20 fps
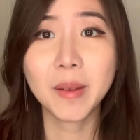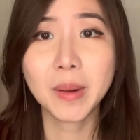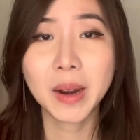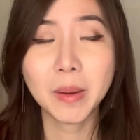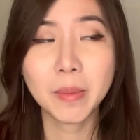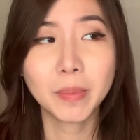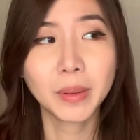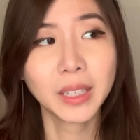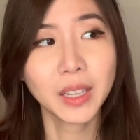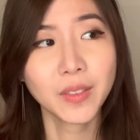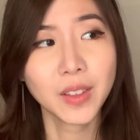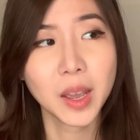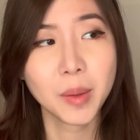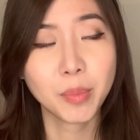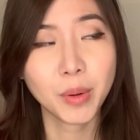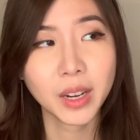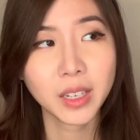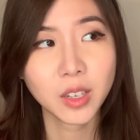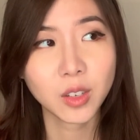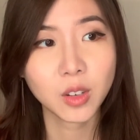And I believe that it
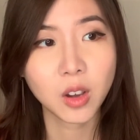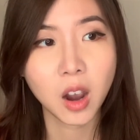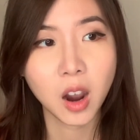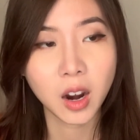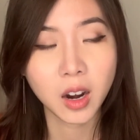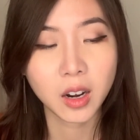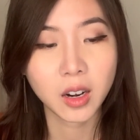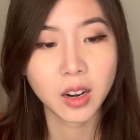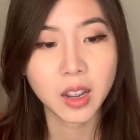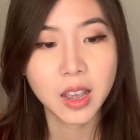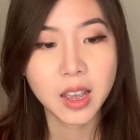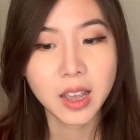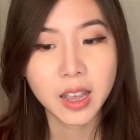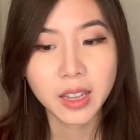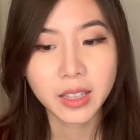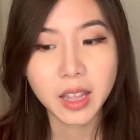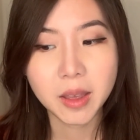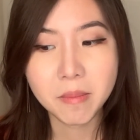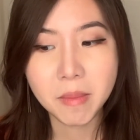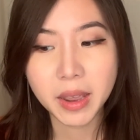breaks his heart
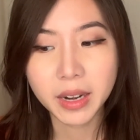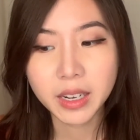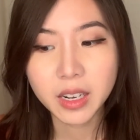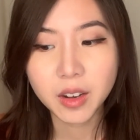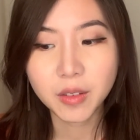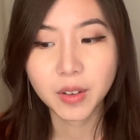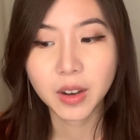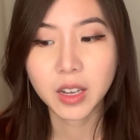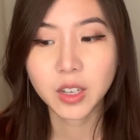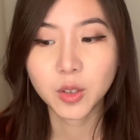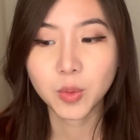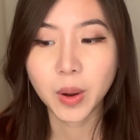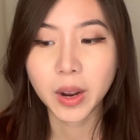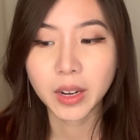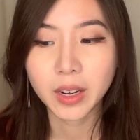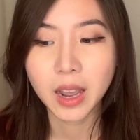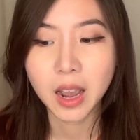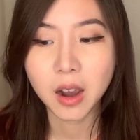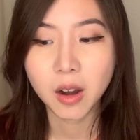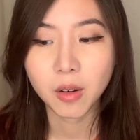that many of us
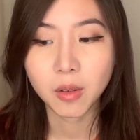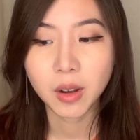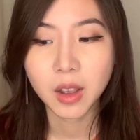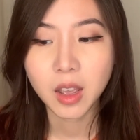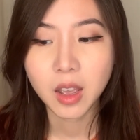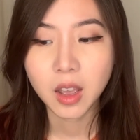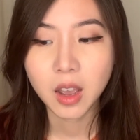right now,